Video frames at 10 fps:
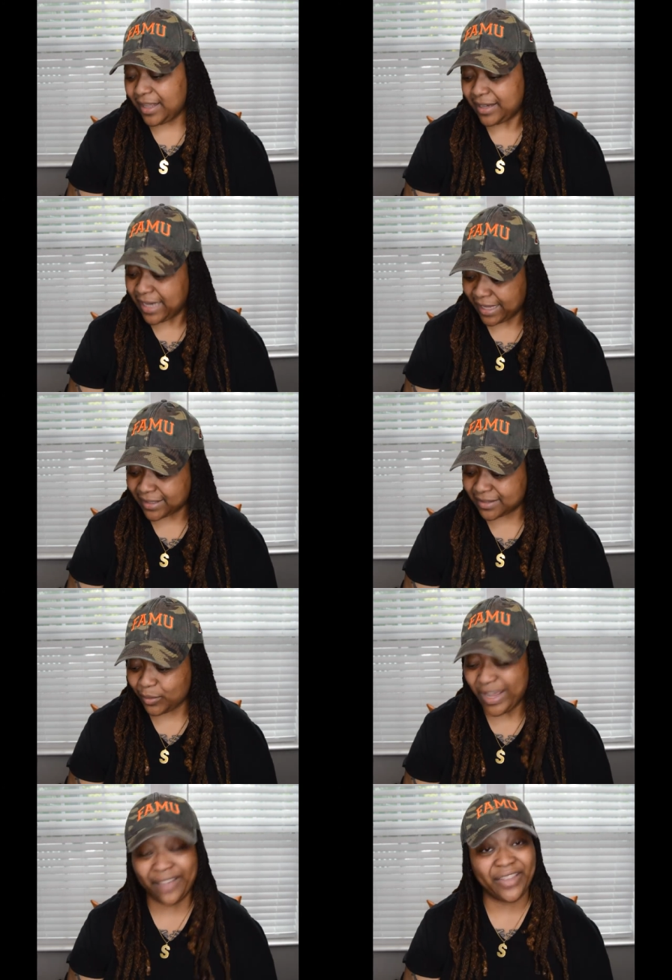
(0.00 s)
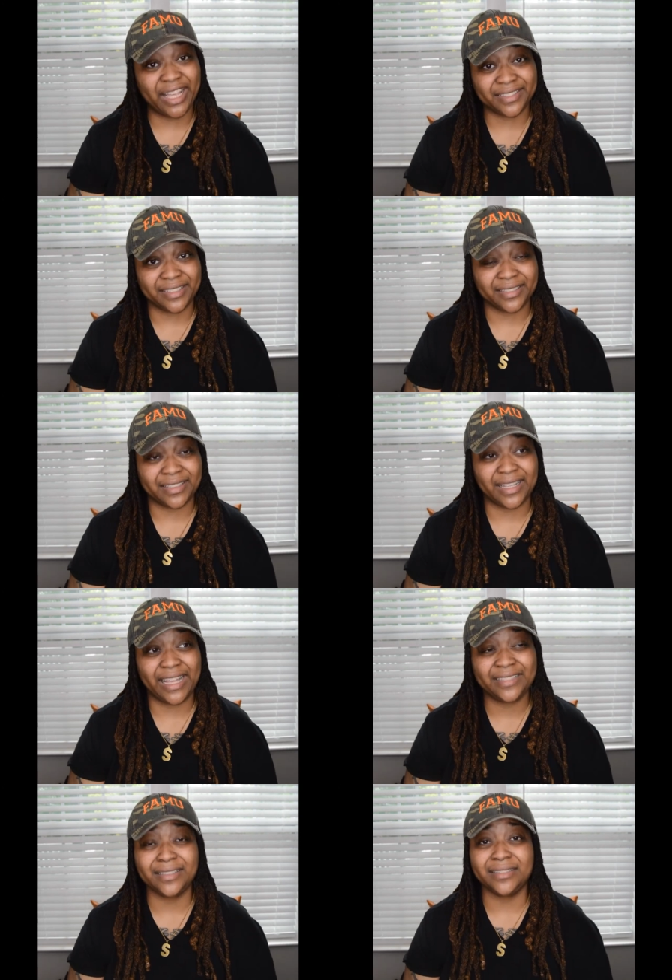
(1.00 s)
Next, we have Essence.
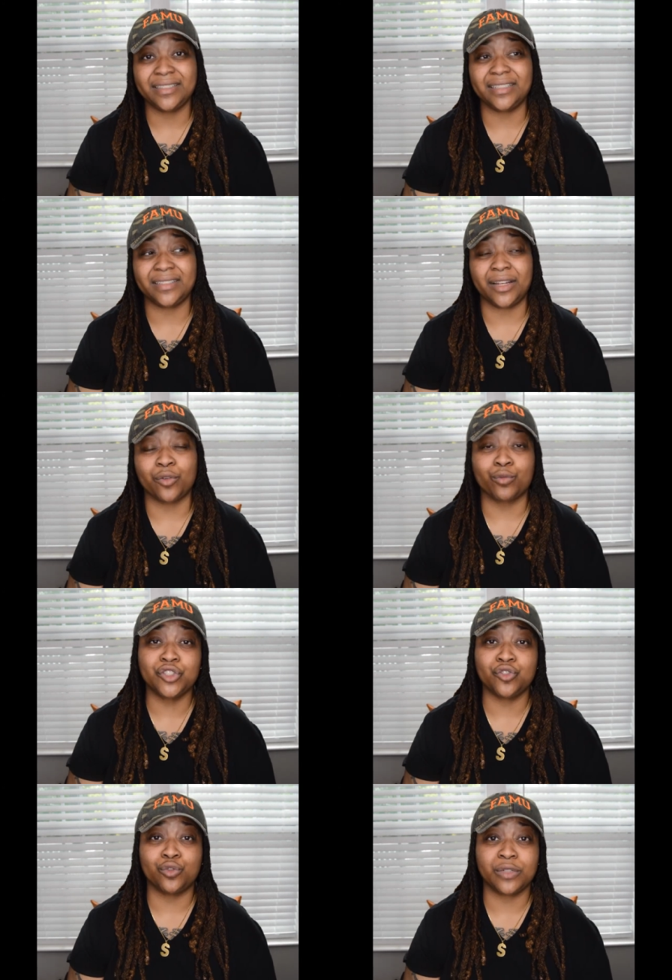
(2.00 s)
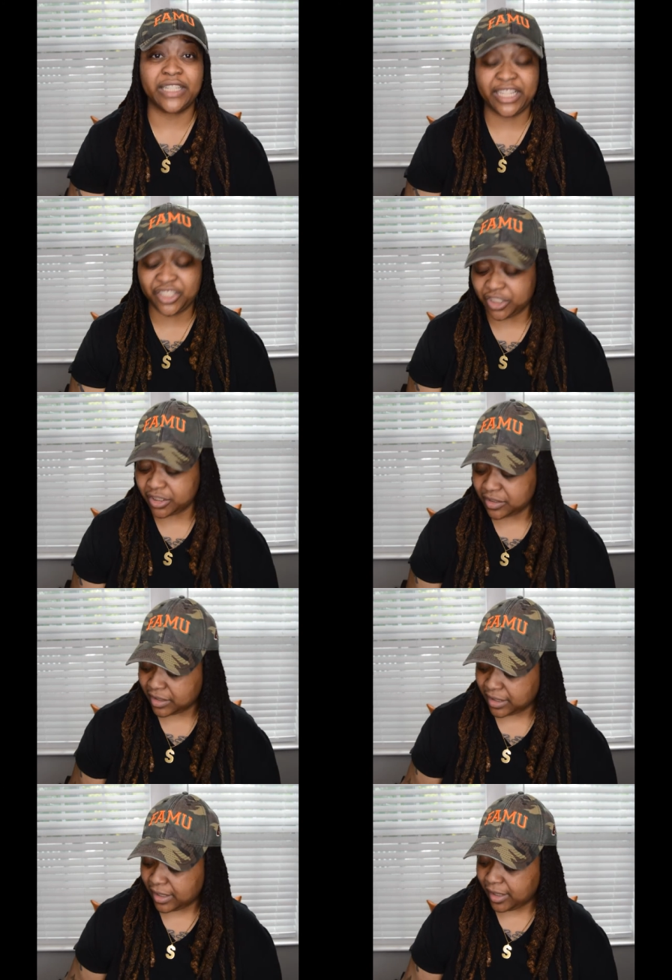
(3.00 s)
Essence is an original creation
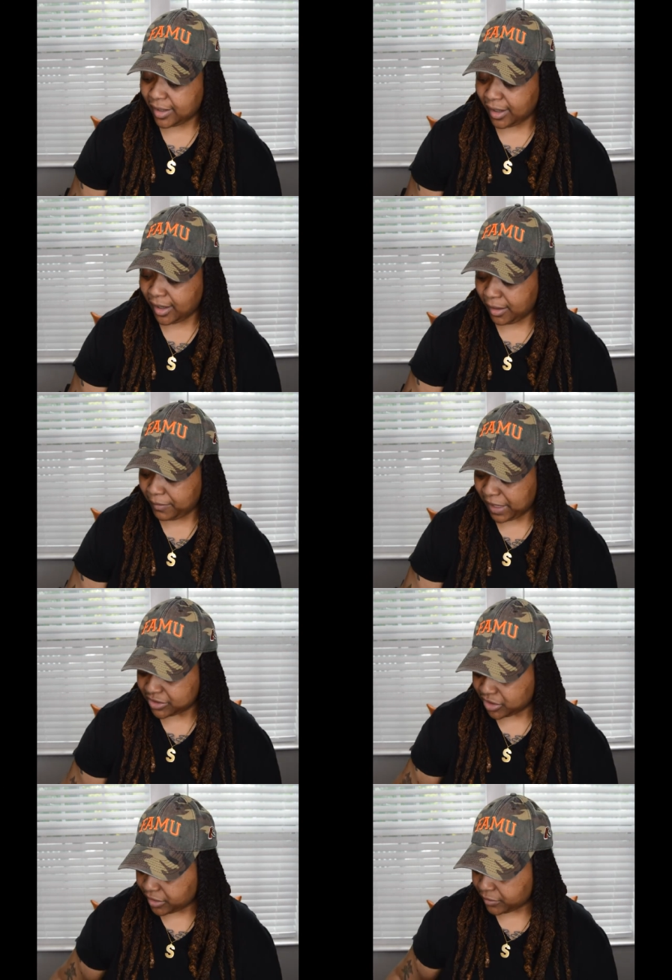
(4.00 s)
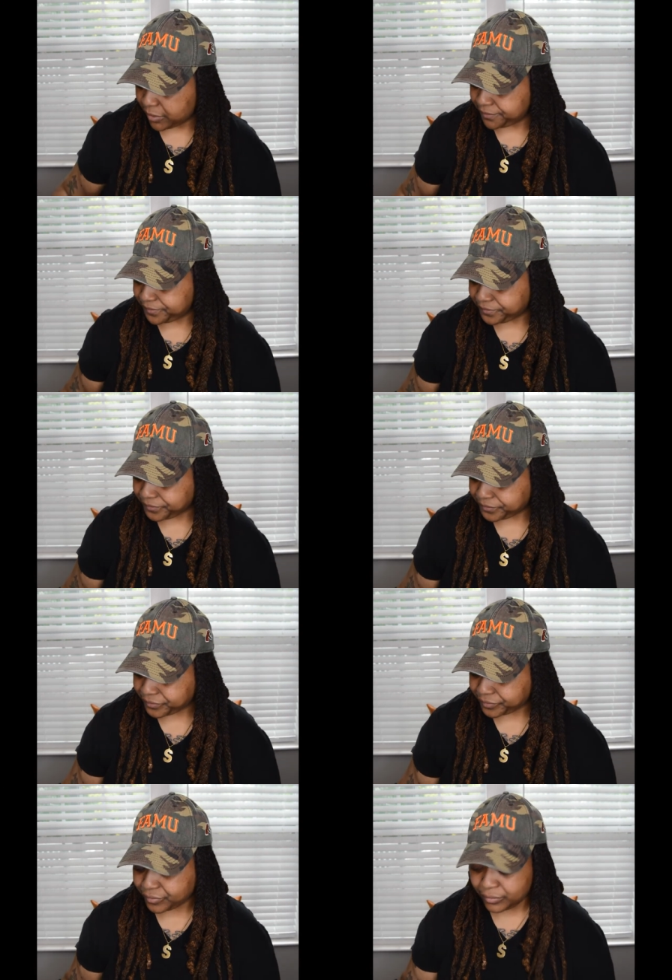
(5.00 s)
by Genre.
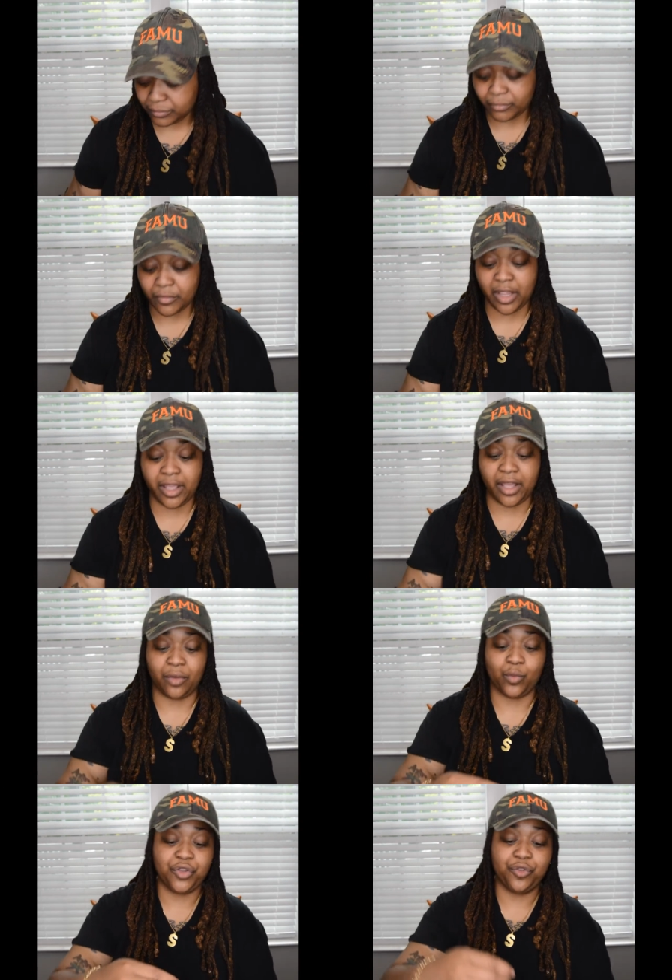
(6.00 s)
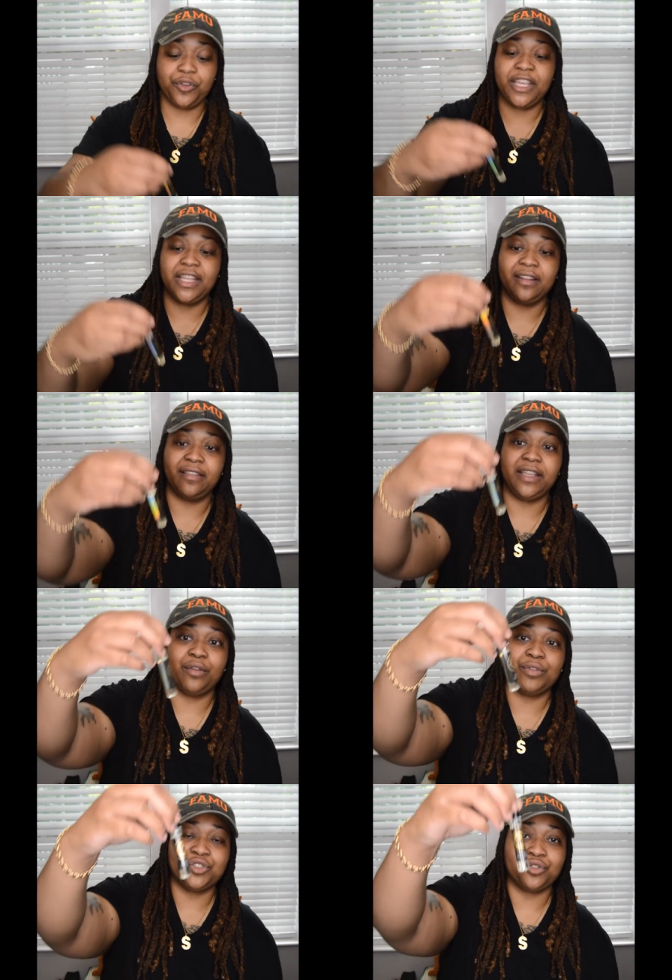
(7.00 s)
And when you get
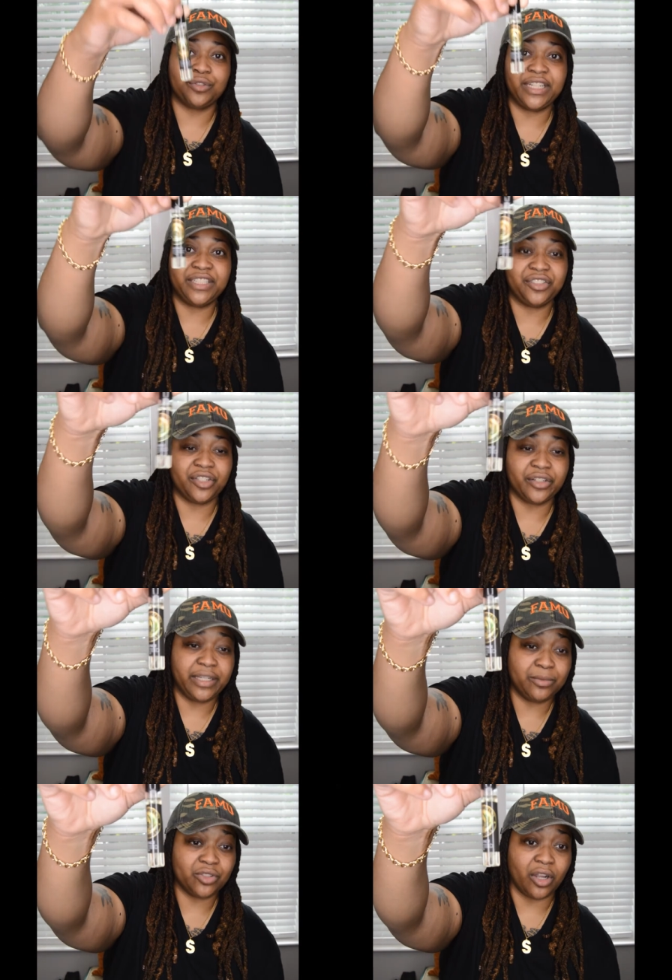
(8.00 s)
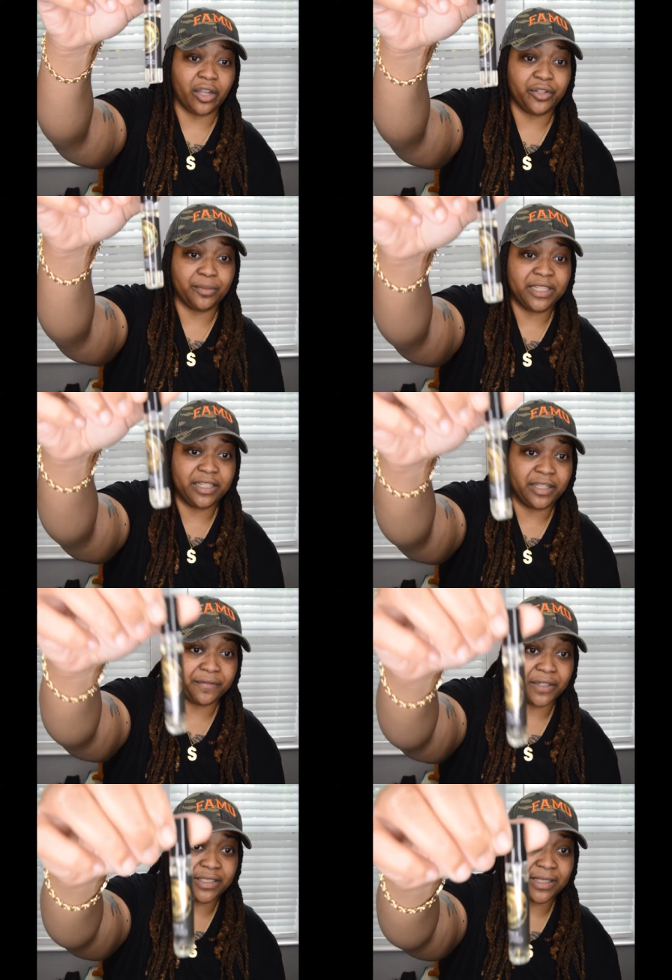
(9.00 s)
the original creations, their labels are a little bit
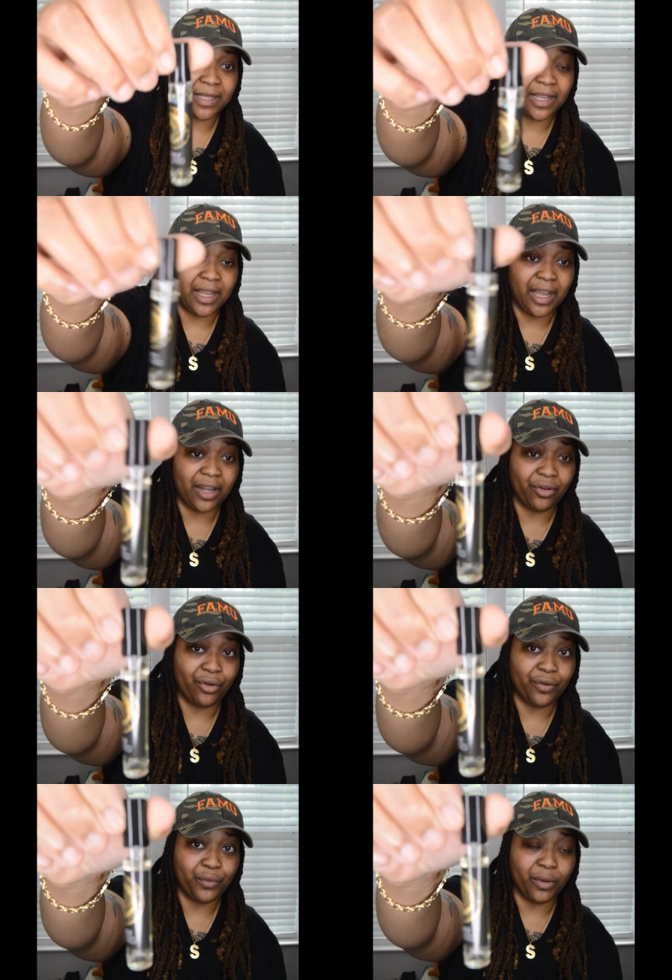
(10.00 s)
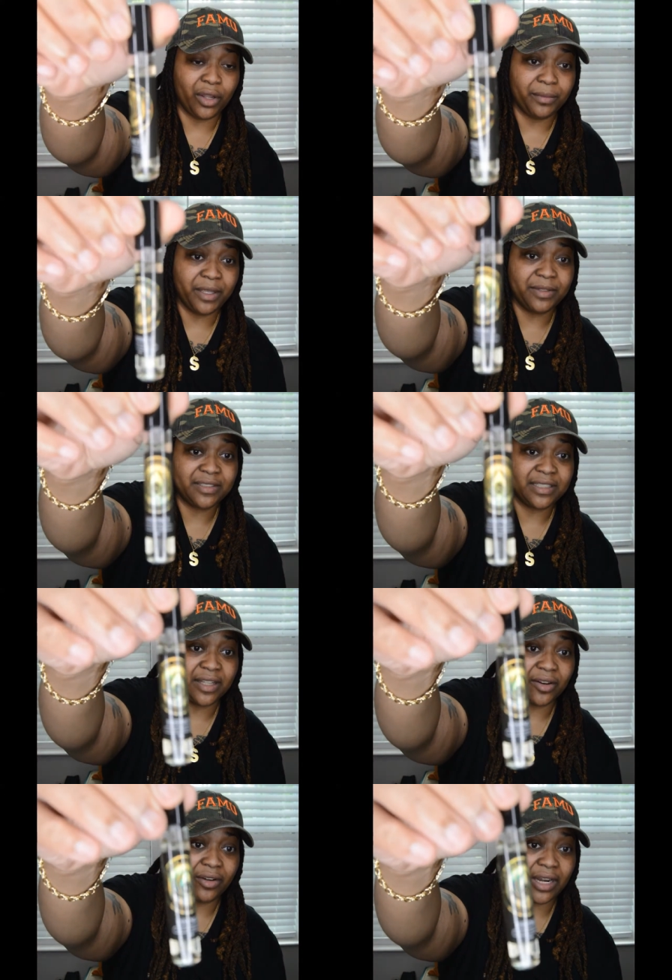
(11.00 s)
different. I don't know if you all will be able to see
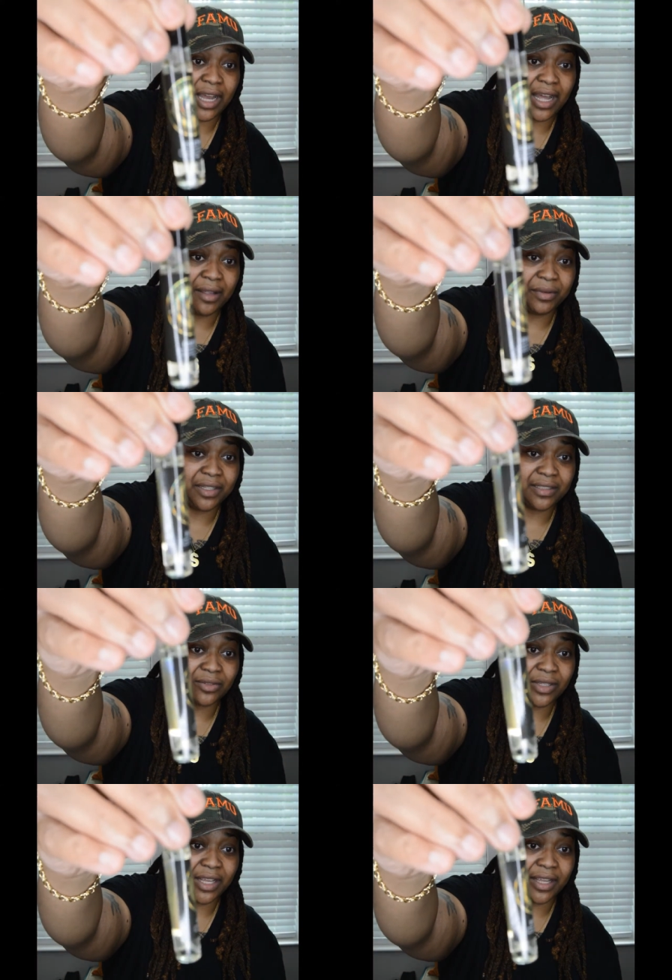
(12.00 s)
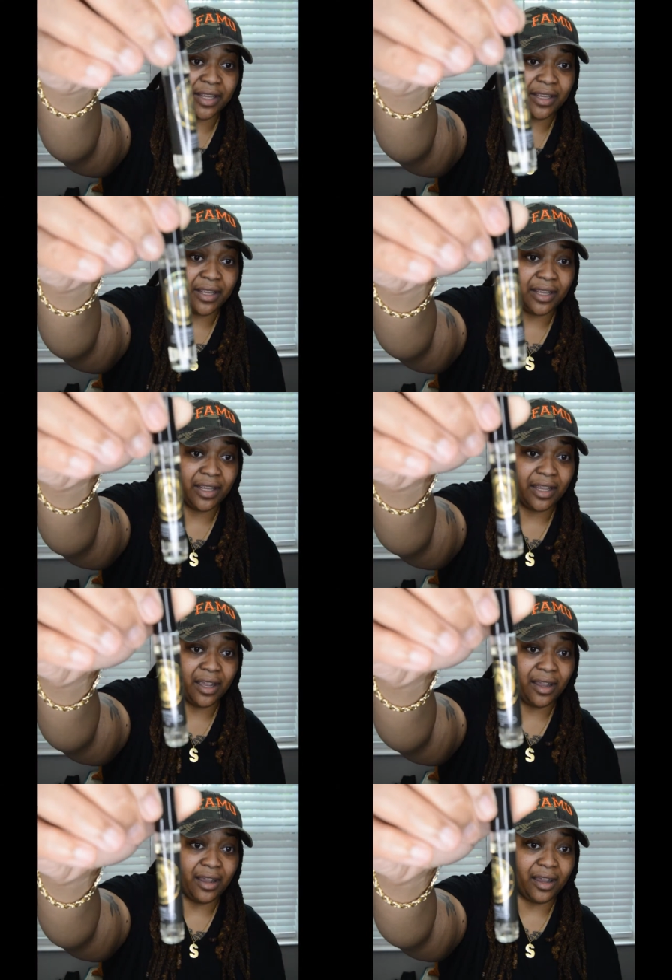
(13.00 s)
that or not, but that's okay.
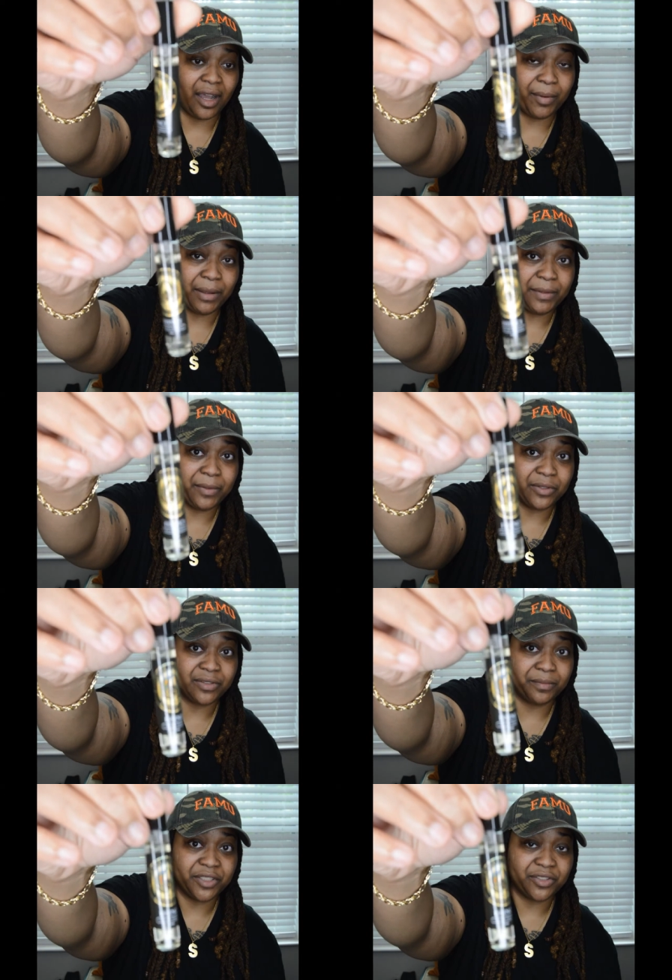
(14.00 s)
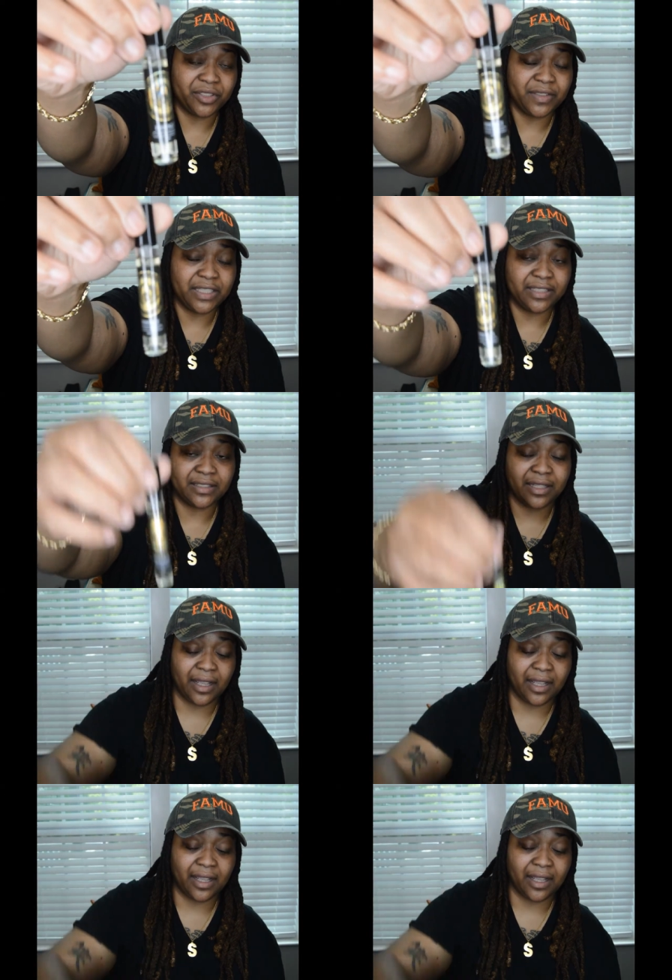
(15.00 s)
I'll probably post some pictures of these.